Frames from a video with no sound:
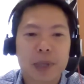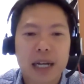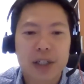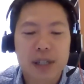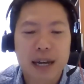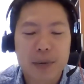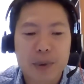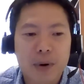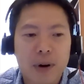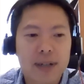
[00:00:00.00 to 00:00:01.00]
the National
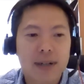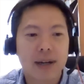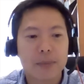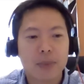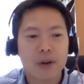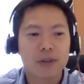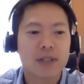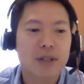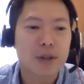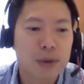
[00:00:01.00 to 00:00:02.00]
Library Board. Over
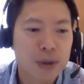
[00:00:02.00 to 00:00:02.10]
to you,